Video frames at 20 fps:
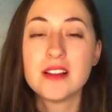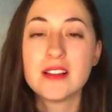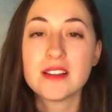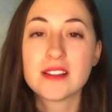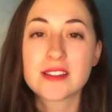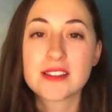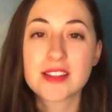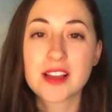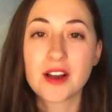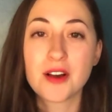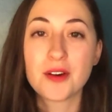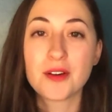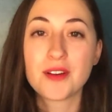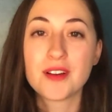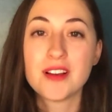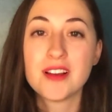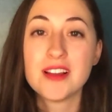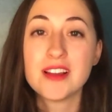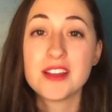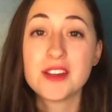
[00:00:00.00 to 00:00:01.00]
so
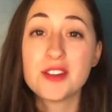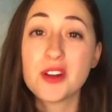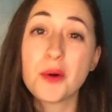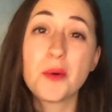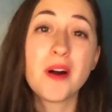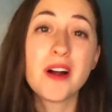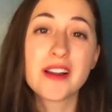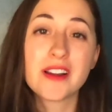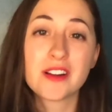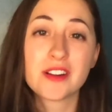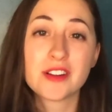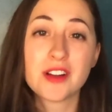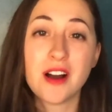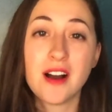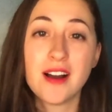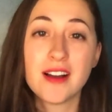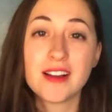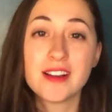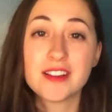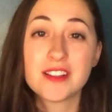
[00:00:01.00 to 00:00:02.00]
you don't want your
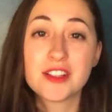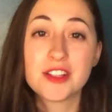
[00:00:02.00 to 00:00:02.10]
dog